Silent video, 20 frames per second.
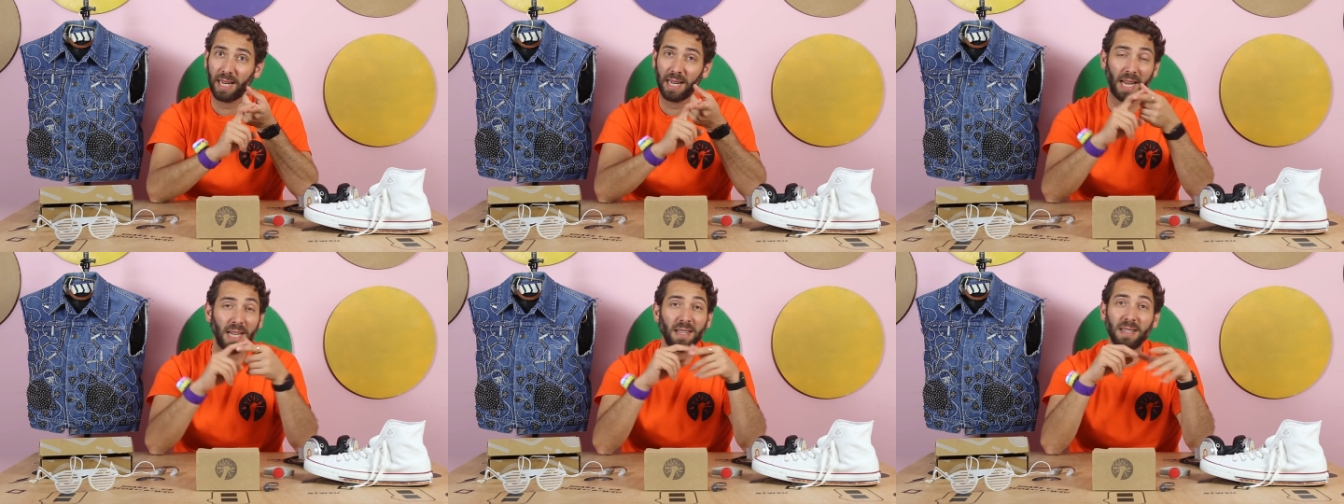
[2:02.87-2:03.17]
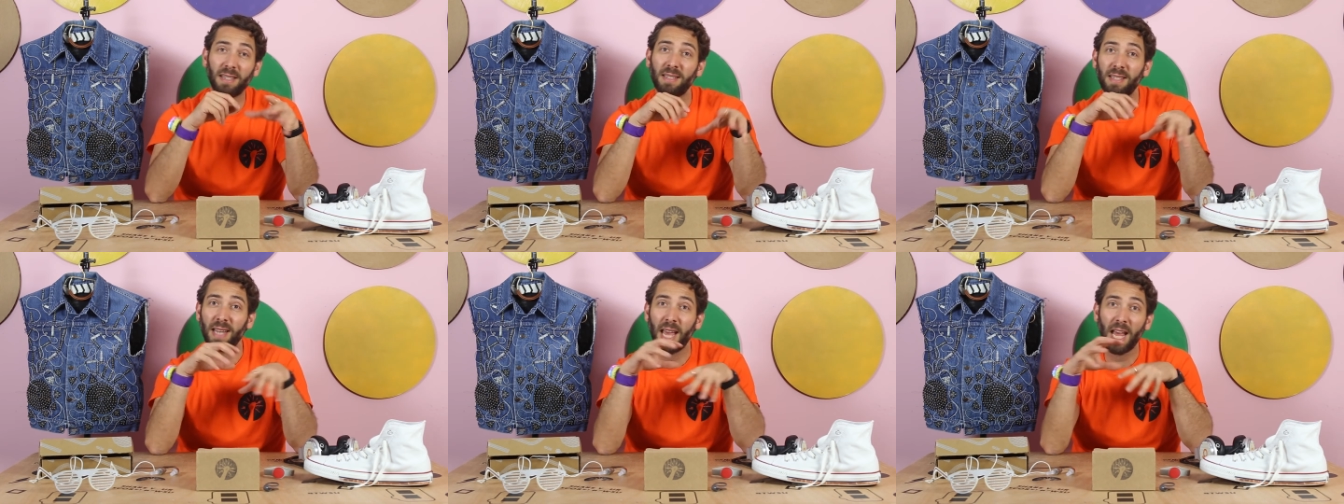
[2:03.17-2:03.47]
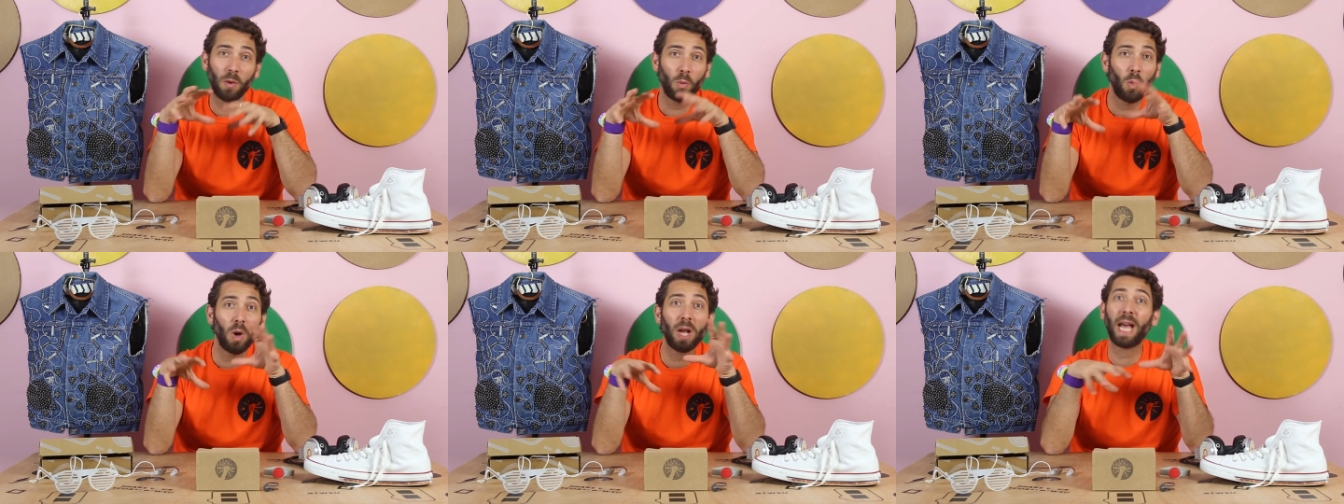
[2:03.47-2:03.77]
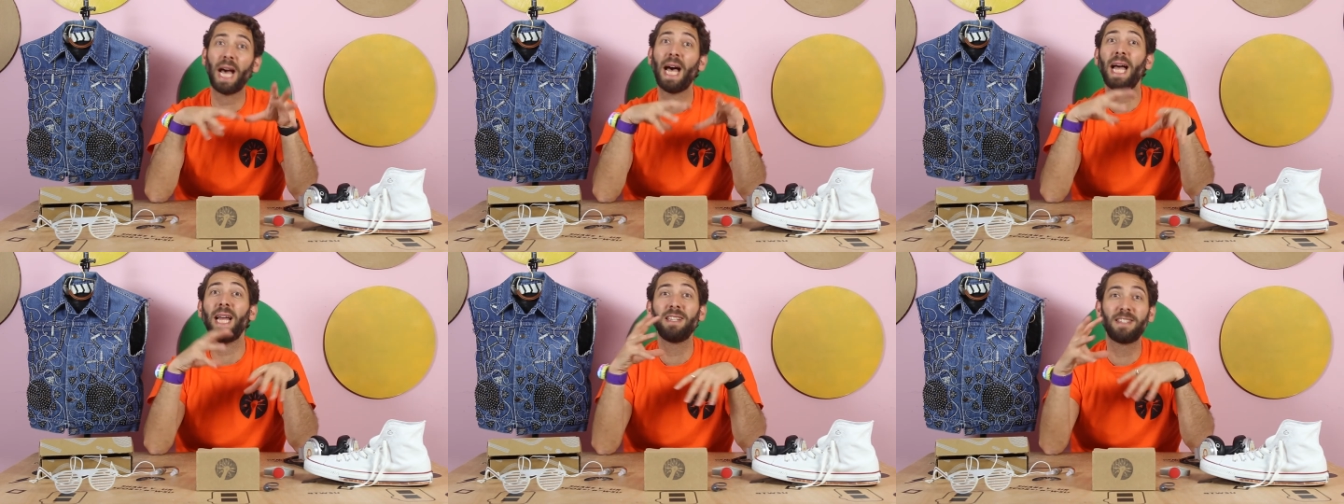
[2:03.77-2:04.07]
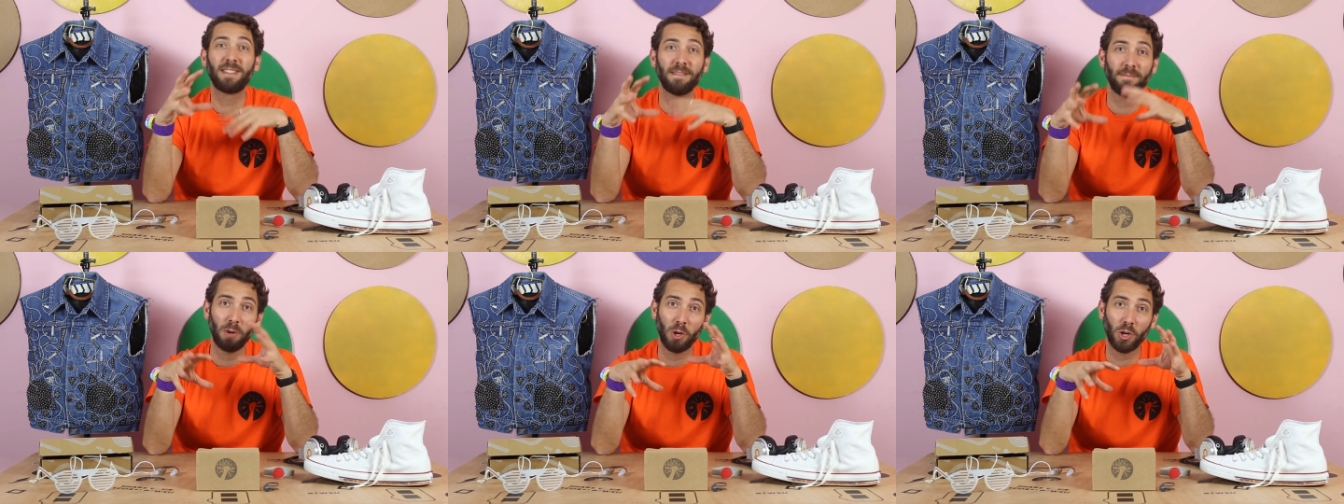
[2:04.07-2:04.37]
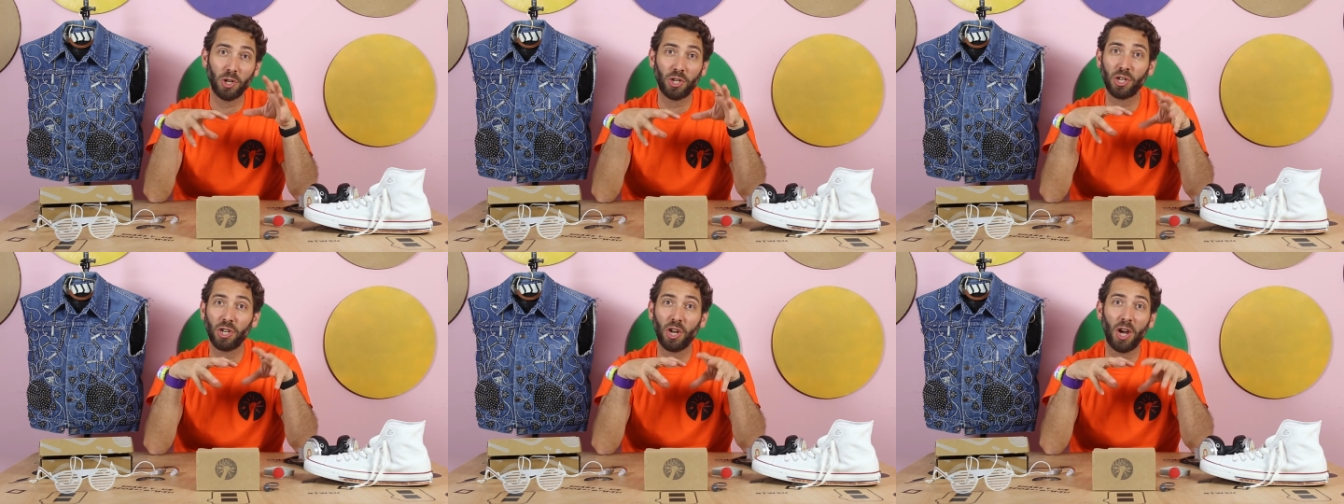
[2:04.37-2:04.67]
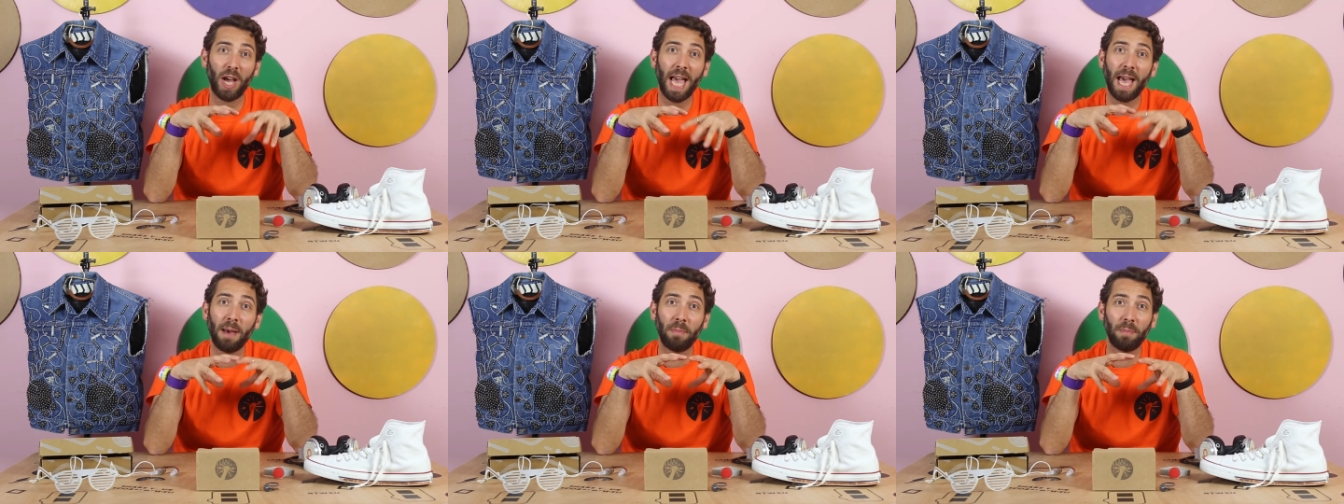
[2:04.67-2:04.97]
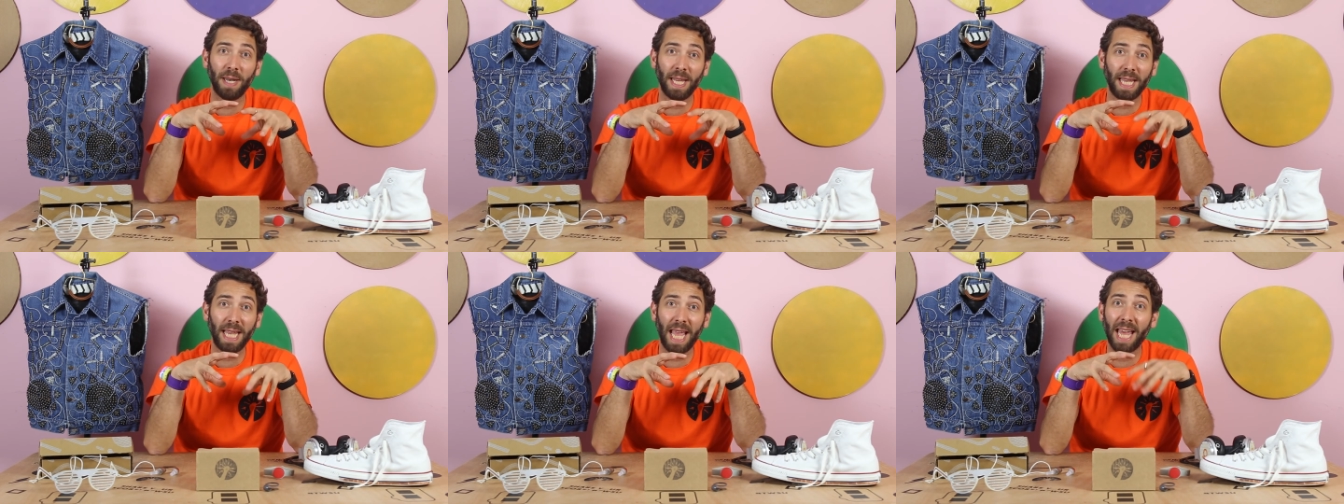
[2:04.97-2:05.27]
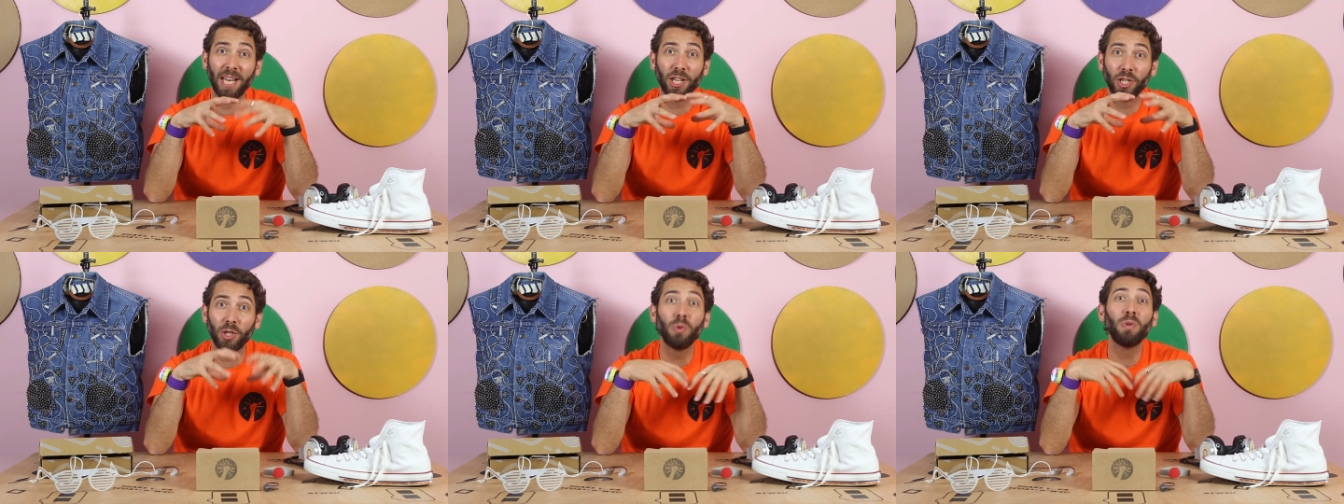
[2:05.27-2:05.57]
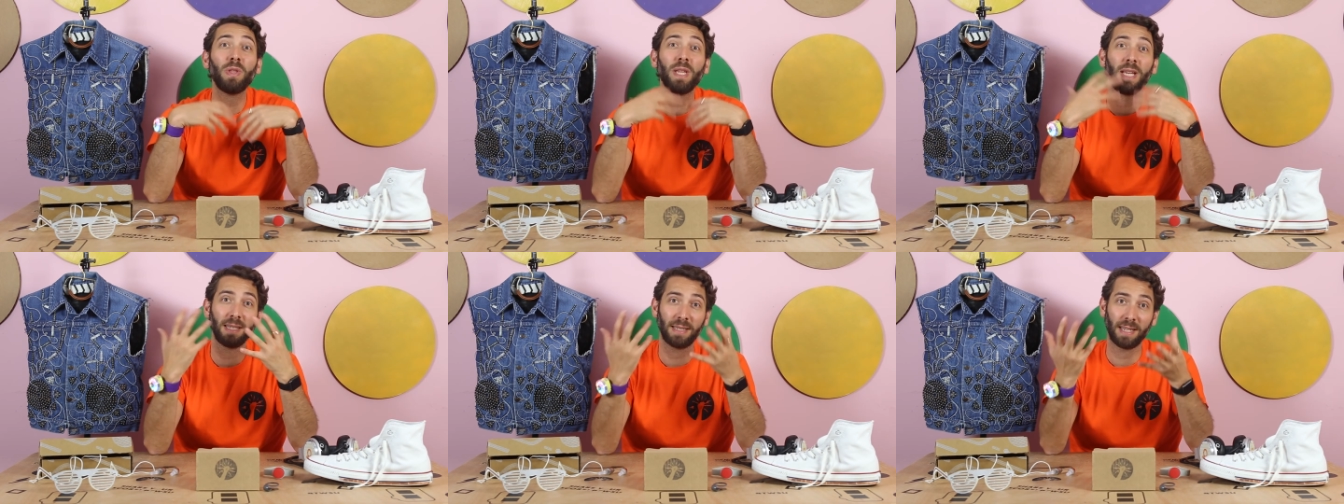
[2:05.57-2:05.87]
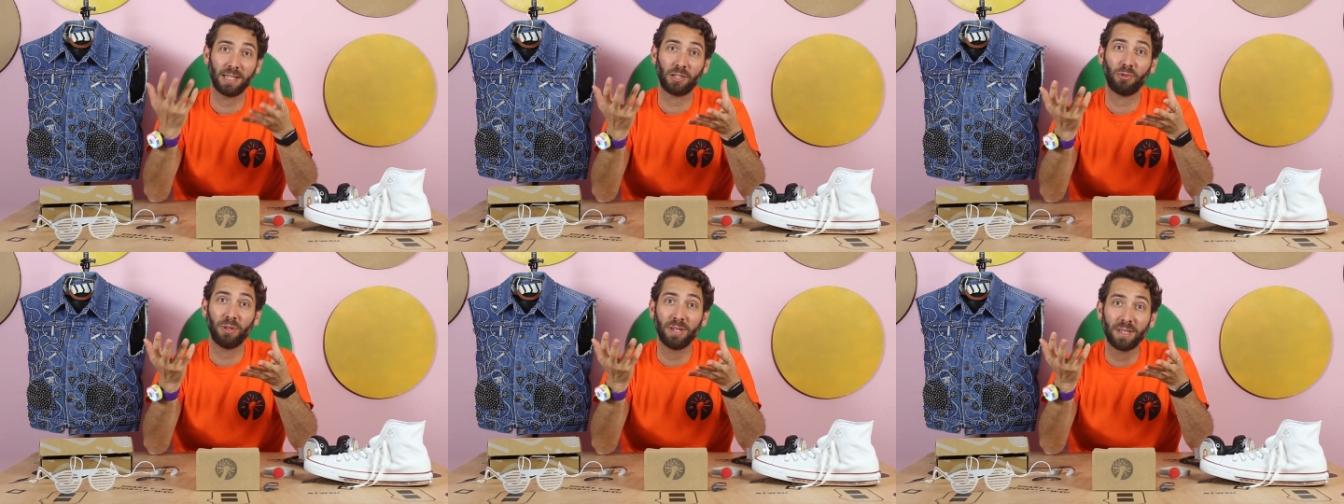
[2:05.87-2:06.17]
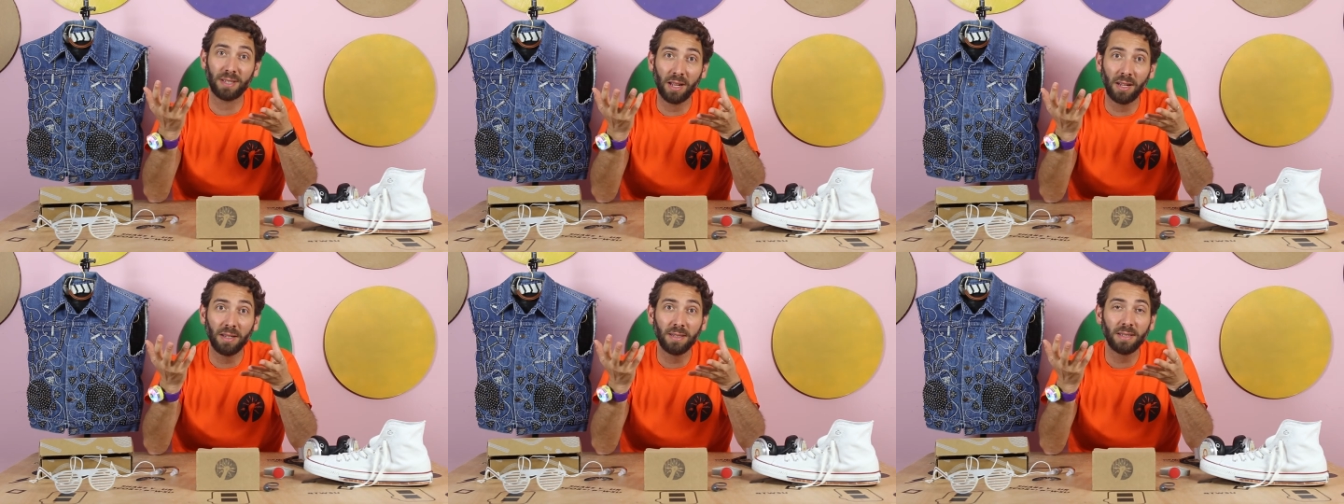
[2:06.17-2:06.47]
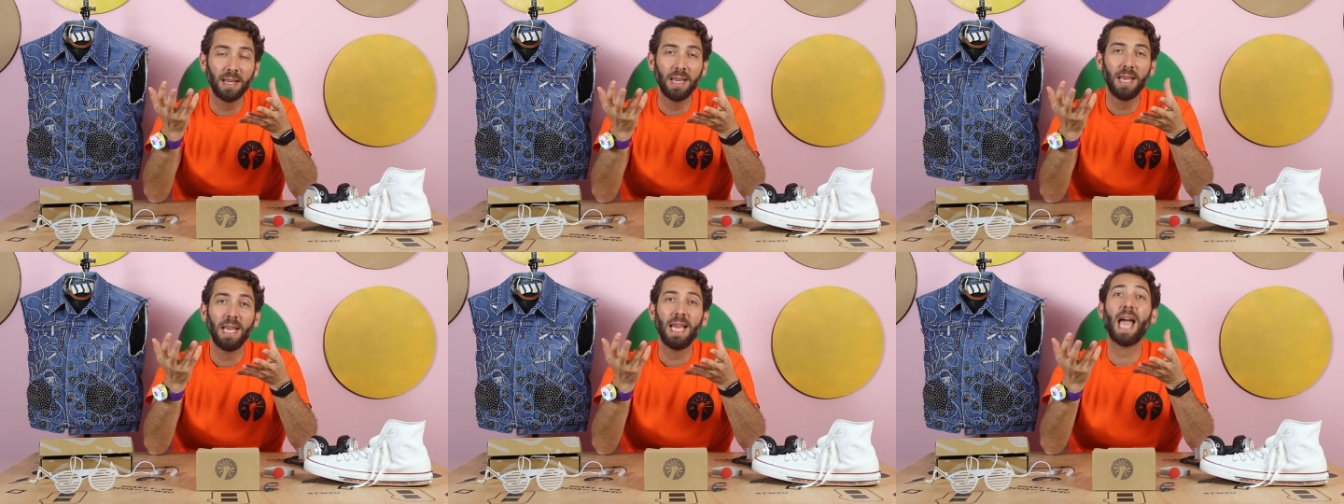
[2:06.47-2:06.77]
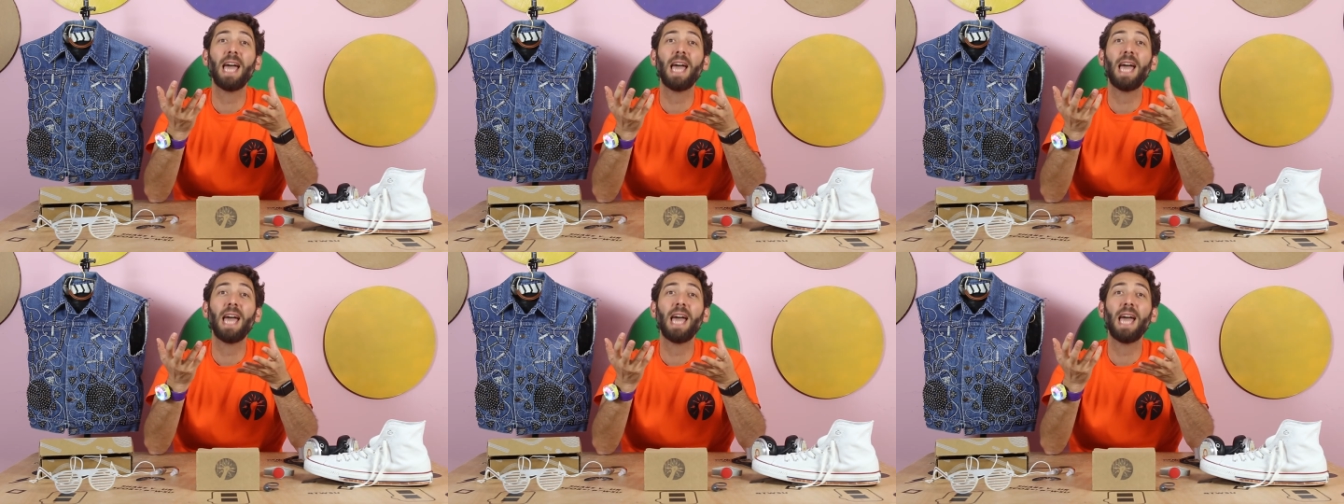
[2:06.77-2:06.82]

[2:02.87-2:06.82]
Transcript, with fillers: can understand what kinds of motion are happening and do things as a result.